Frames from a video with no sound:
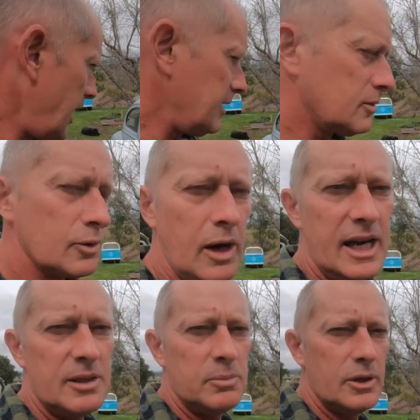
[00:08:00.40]
pale
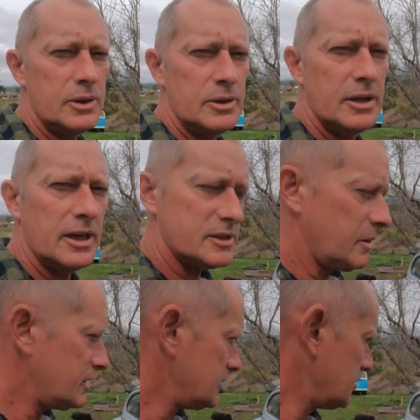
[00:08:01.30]
grey blue, I
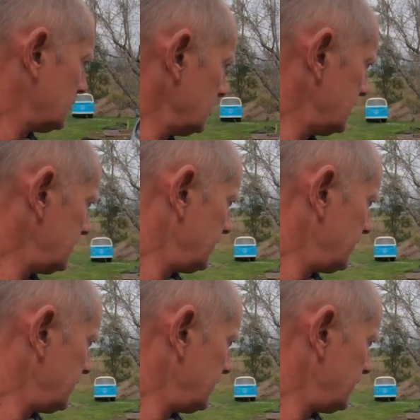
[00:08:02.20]
suppose you call